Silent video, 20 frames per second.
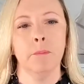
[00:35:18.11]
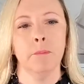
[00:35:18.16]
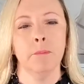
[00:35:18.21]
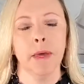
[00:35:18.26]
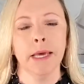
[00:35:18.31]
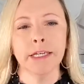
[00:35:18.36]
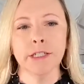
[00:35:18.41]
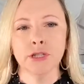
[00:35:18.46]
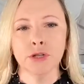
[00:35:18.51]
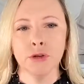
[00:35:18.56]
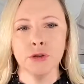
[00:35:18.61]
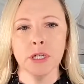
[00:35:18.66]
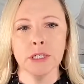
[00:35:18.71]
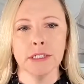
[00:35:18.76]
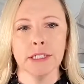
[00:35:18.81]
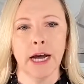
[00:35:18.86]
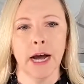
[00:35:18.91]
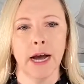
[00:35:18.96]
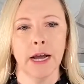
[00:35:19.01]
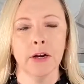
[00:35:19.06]
Make sure the
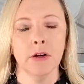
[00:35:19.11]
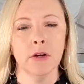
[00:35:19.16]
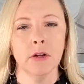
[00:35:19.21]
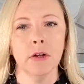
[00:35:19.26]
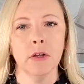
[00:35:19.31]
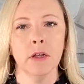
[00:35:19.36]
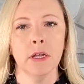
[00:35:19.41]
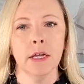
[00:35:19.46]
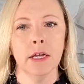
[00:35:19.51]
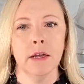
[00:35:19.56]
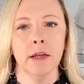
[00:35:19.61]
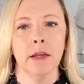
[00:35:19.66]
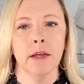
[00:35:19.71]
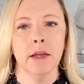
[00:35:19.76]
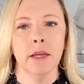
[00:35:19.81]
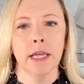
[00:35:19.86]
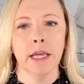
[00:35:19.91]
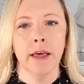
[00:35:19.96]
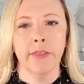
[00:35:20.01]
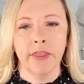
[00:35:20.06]
title
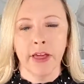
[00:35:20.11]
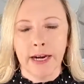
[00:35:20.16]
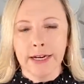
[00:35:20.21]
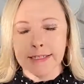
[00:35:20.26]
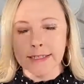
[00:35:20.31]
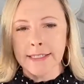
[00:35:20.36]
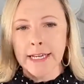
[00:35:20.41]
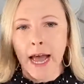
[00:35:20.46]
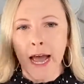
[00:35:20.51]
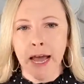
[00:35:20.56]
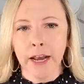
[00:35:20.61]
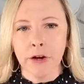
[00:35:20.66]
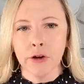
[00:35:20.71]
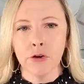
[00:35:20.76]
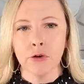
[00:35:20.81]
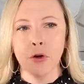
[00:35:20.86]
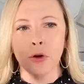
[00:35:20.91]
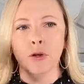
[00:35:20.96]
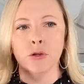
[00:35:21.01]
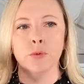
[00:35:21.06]
that a
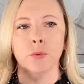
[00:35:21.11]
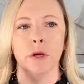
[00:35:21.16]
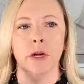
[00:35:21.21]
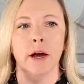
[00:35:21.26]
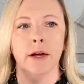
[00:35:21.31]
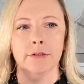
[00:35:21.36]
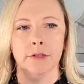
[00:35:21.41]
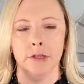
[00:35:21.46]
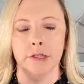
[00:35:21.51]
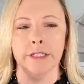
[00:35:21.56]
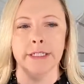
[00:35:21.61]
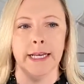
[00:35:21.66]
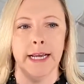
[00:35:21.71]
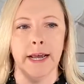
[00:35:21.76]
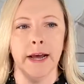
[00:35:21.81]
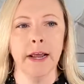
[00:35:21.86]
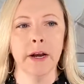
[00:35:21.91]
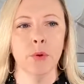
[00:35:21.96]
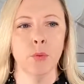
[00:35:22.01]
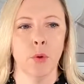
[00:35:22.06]
10-year-old would
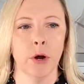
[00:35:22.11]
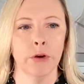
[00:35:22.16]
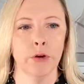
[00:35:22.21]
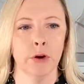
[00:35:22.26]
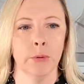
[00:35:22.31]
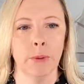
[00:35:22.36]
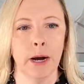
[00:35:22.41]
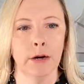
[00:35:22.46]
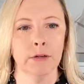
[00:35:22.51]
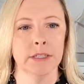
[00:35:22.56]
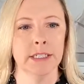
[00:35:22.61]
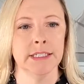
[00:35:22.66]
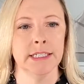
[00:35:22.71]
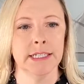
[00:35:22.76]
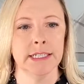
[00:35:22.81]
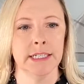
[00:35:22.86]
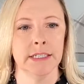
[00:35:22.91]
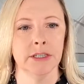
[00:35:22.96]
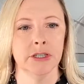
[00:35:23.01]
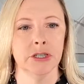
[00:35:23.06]
understand what you're about to
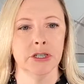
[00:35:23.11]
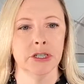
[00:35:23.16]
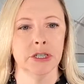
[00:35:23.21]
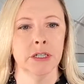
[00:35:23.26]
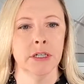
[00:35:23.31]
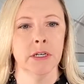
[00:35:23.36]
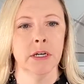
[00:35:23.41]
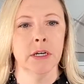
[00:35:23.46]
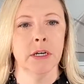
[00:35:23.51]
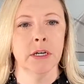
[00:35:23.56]
teach.